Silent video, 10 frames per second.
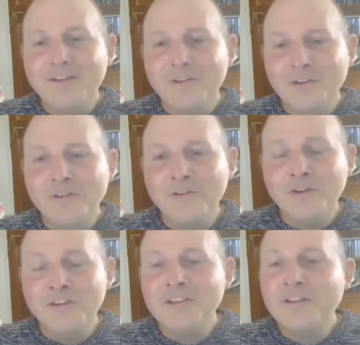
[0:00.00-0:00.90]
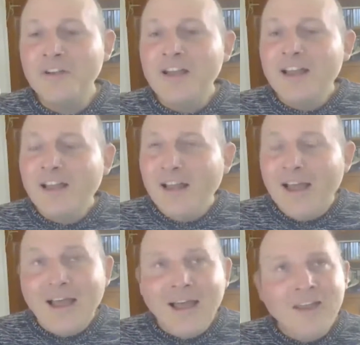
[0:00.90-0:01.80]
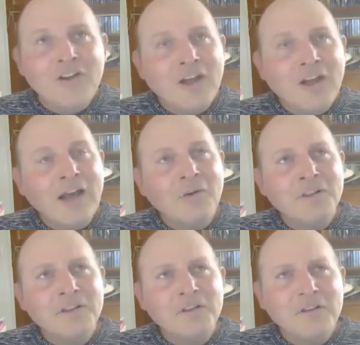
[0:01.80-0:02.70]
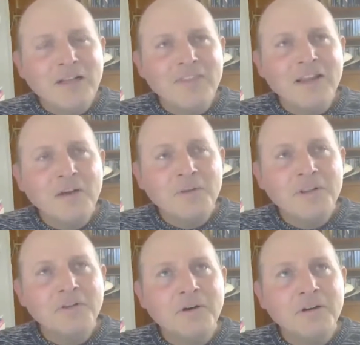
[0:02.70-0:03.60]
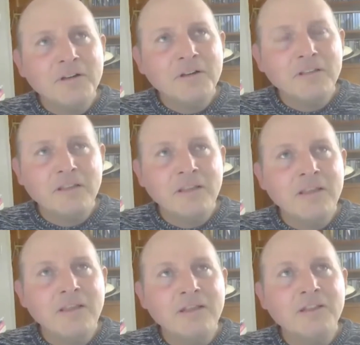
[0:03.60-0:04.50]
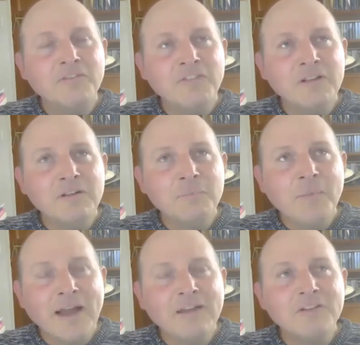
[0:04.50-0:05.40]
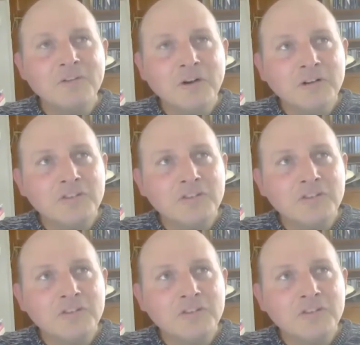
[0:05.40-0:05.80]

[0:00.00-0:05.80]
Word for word: you can do it. So, you know, and I also, I think I also honor the, that the field might not